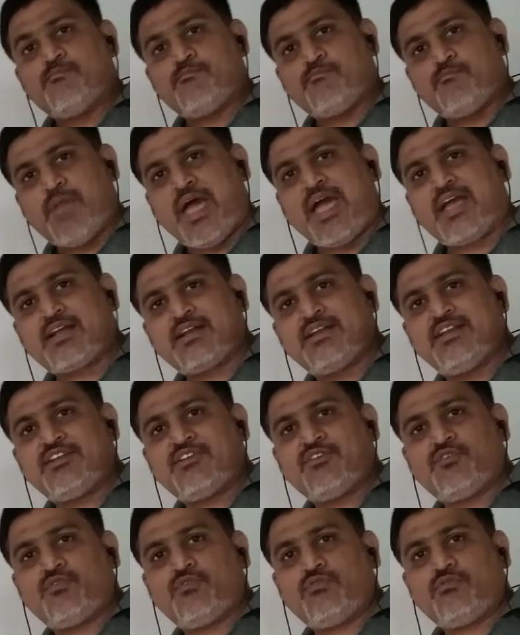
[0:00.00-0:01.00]

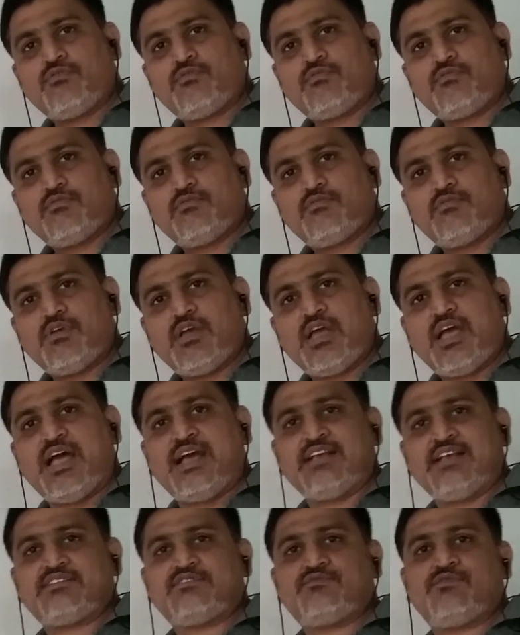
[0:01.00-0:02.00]
magnitude
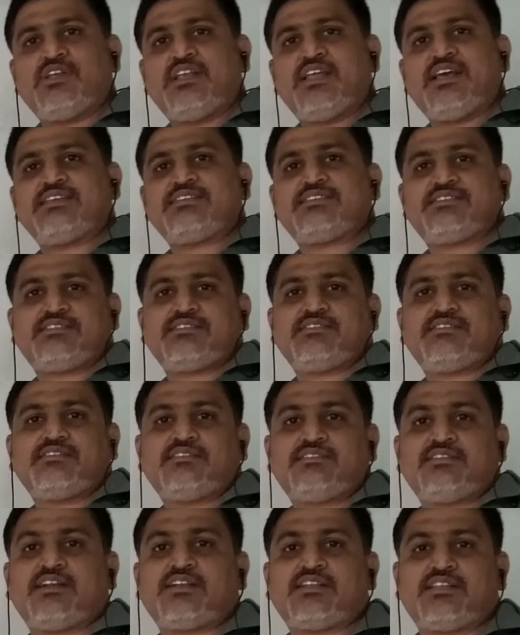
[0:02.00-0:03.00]
as well
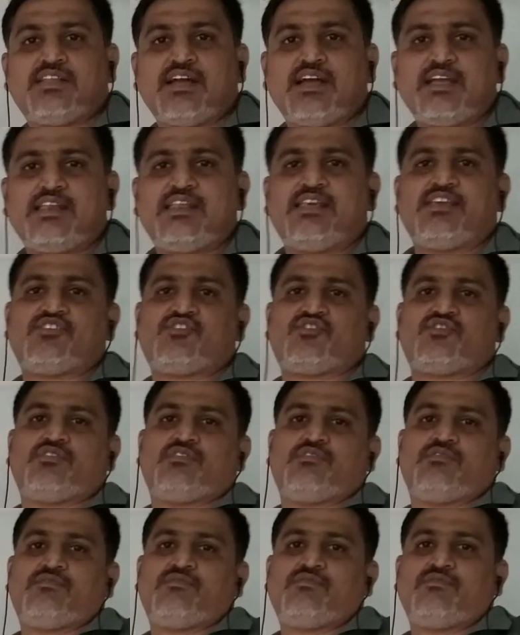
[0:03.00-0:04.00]
as the
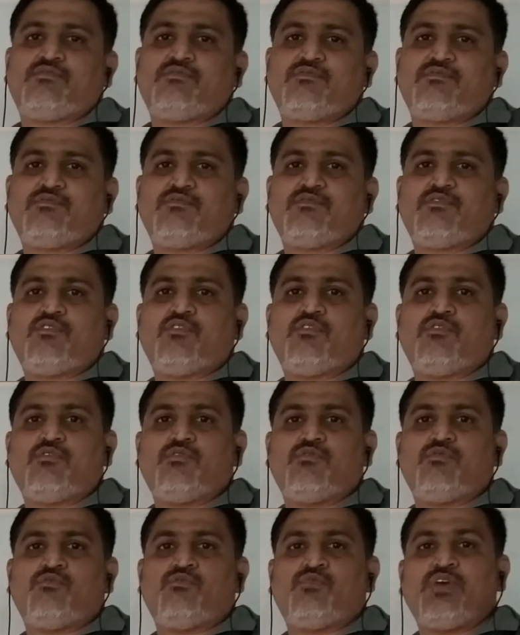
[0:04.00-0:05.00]
direction
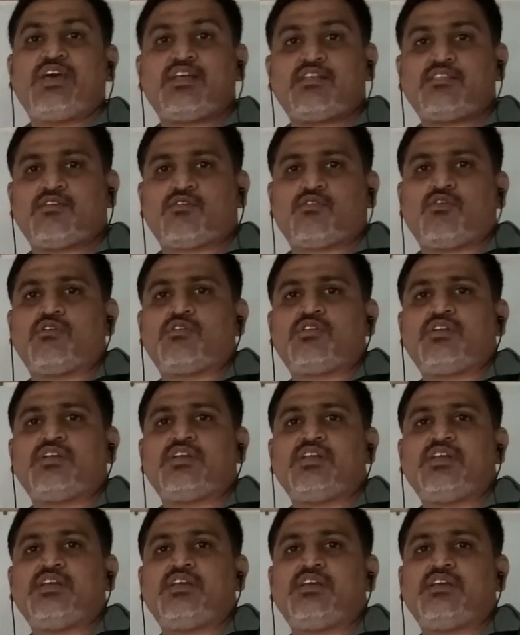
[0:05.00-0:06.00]
where the
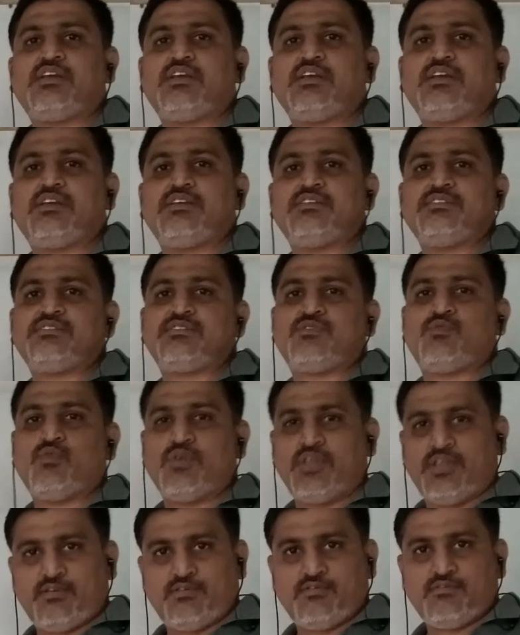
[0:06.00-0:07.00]
quantity is
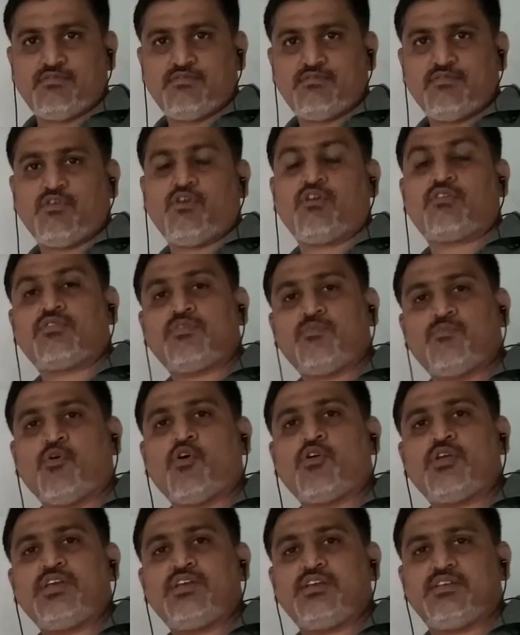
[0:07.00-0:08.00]
going or the
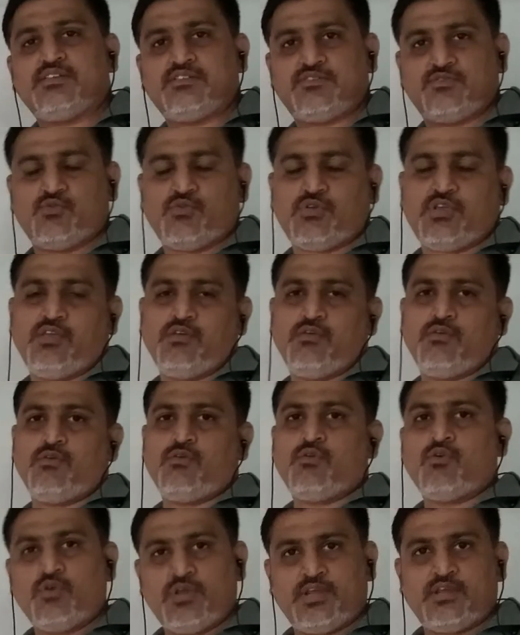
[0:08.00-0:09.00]
body
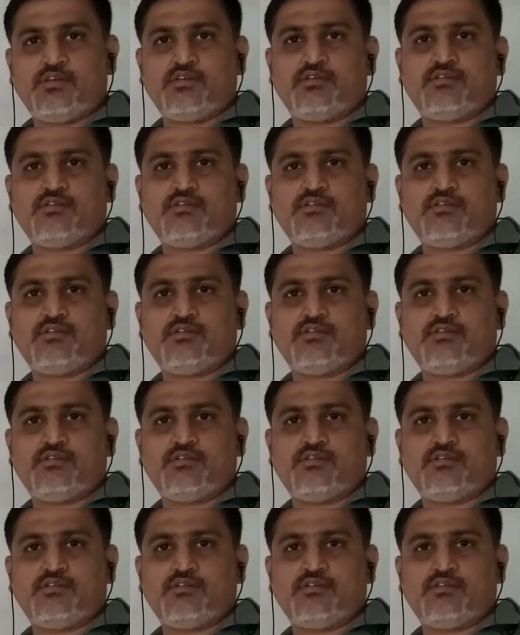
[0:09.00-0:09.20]
is going.